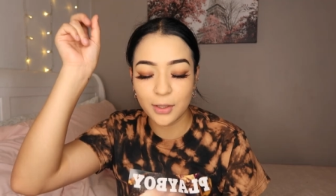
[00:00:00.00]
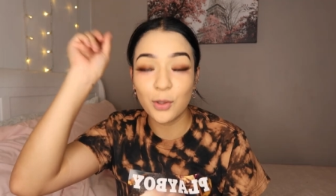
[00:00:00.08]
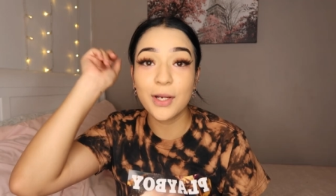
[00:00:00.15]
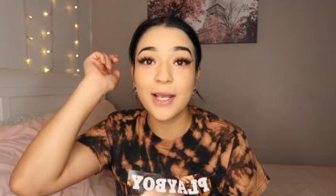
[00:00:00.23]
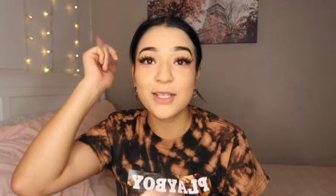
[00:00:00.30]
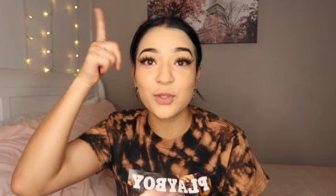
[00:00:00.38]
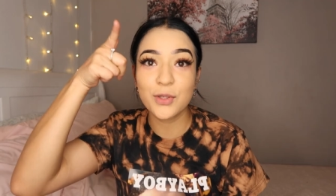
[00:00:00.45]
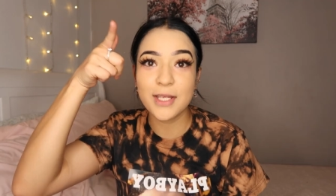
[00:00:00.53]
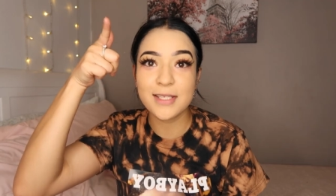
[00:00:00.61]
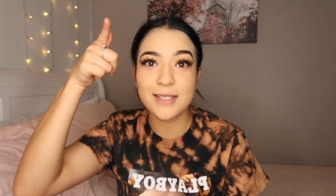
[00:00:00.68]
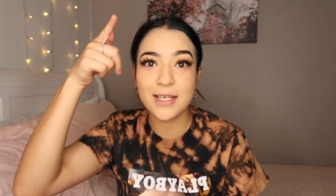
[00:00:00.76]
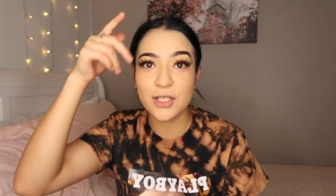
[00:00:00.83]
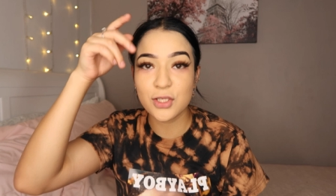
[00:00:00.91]
And okay, so
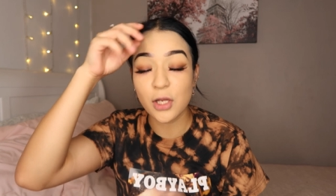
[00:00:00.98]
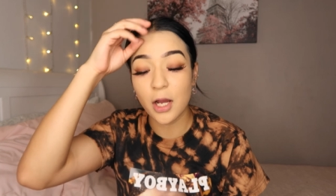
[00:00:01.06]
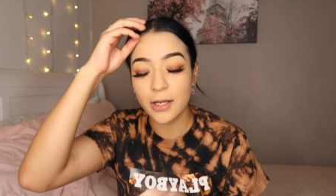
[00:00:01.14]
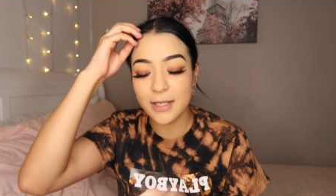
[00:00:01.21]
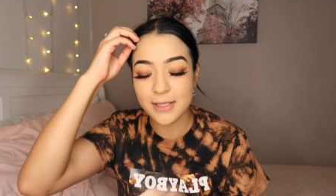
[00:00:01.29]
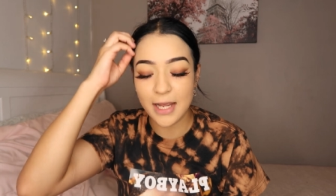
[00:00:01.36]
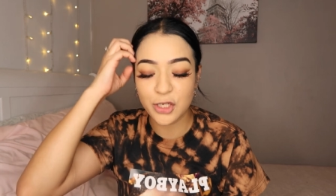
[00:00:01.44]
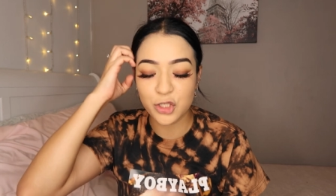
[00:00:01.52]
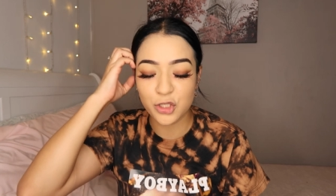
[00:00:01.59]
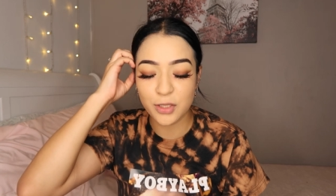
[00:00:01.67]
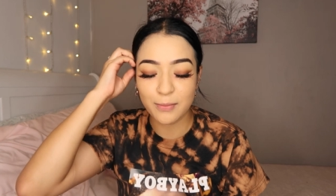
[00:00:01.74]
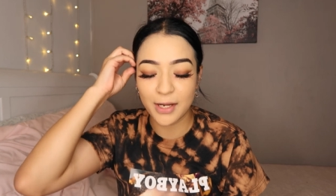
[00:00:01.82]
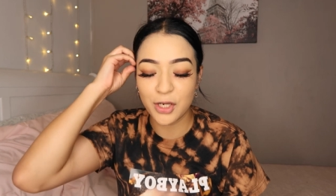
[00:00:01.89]
this next song is
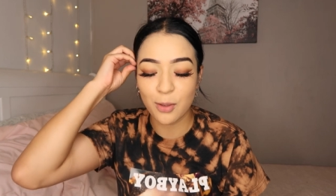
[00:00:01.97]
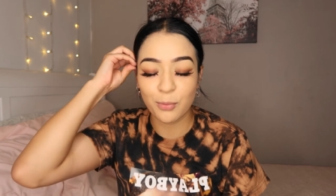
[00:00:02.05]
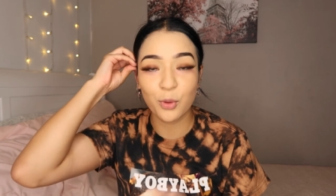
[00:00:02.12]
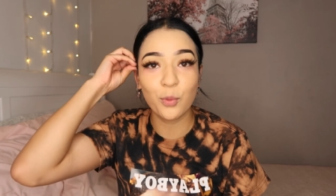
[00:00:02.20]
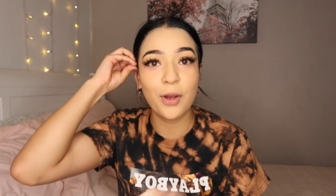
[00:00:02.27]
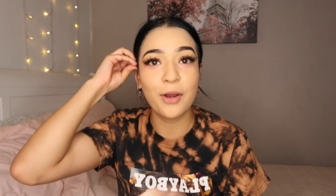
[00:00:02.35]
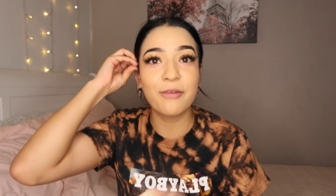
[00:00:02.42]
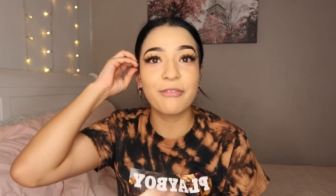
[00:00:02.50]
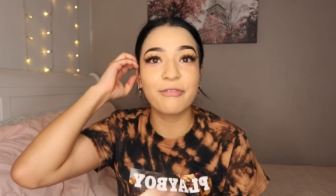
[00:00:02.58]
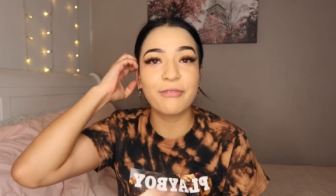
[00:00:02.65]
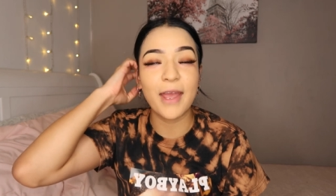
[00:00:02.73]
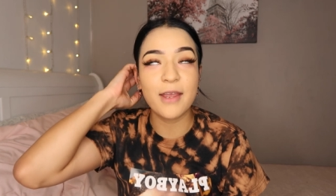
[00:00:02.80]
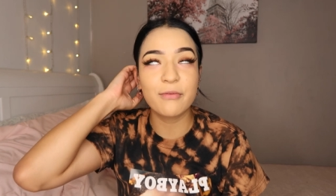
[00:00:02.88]
actually my number one
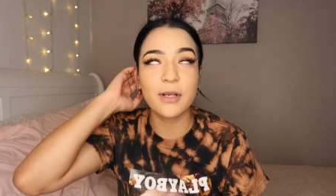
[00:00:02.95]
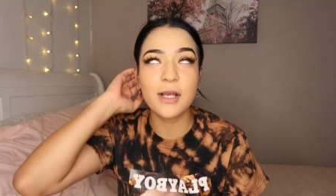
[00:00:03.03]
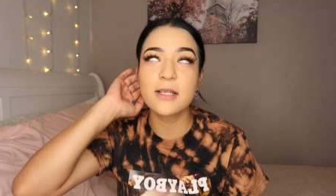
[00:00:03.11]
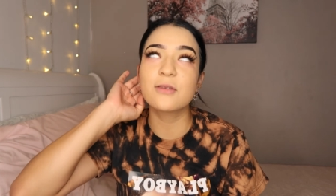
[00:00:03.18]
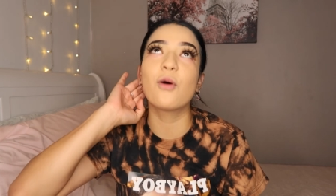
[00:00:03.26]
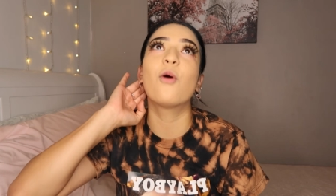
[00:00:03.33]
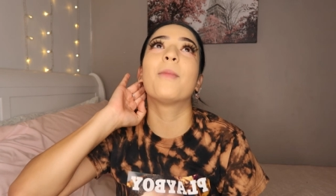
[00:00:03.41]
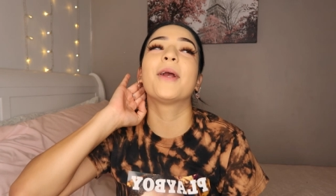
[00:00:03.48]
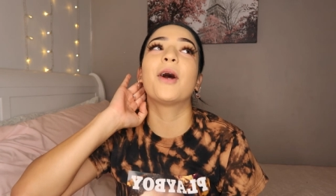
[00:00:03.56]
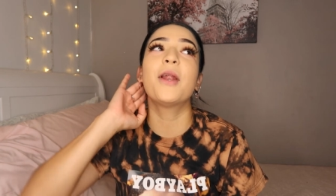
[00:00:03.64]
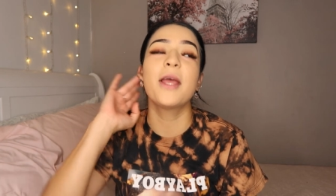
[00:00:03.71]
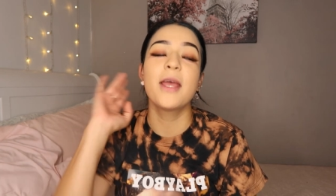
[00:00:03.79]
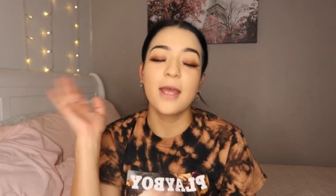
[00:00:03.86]
favorite. Oh my
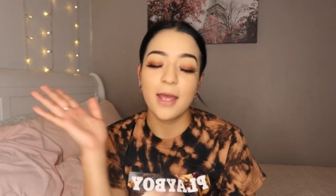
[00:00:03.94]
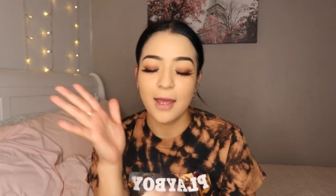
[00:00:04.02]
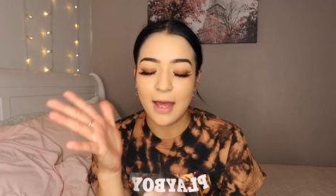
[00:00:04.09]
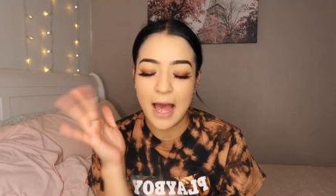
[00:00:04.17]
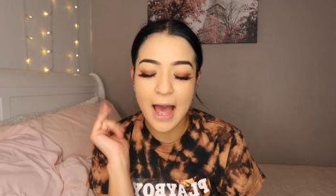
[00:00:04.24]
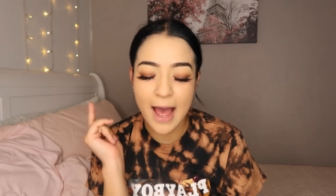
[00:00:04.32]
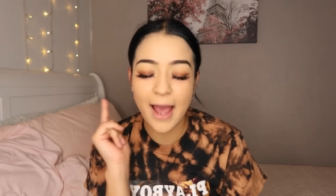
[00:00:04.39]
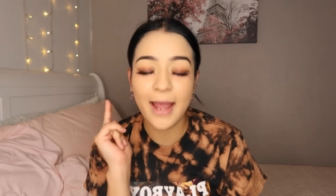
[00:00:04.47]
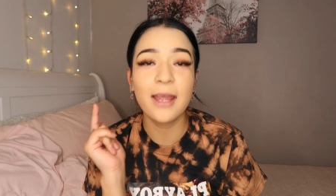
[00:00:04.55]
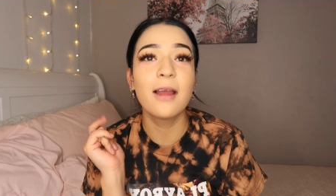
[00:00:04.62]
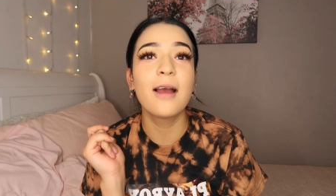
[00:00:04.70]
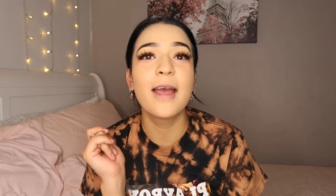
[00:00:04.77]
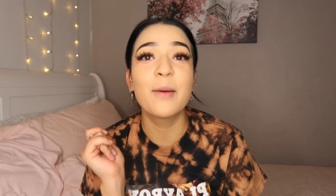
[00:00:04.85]
god.
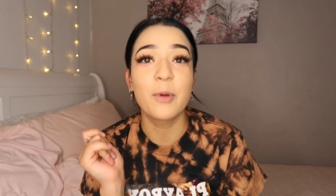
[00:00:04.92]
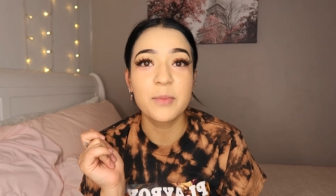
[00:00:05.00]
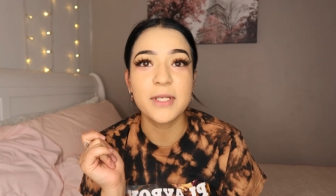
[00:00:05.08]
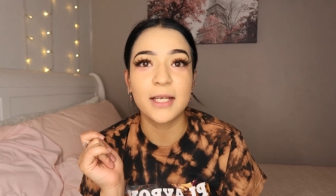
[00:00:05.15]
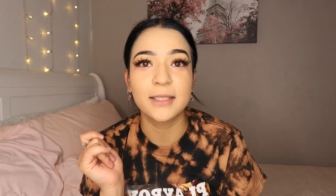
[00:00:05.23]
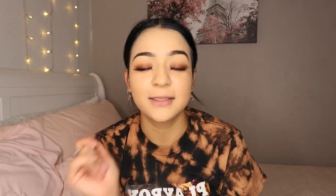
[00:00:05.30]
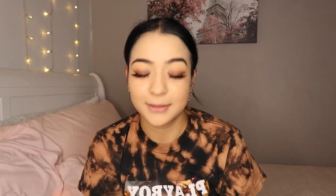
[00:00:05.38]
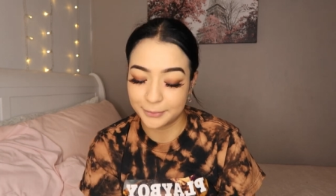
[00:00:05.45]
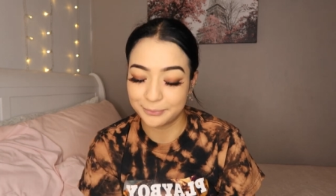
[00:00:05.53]
I am obsessed.